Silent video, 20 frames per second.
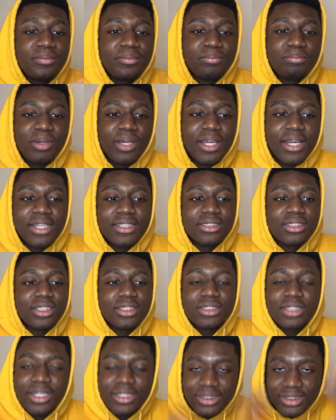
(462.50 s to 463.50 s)
because
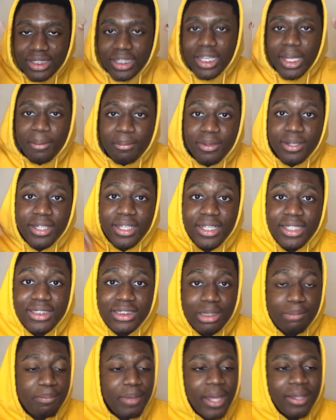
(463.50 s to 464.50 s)
there's like celebrities
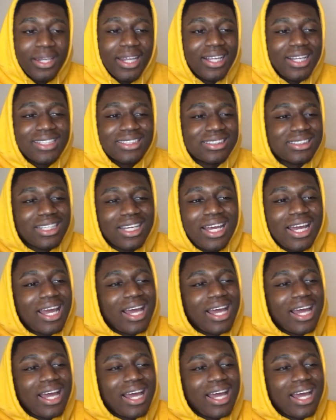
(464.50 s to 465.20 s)
and, and they just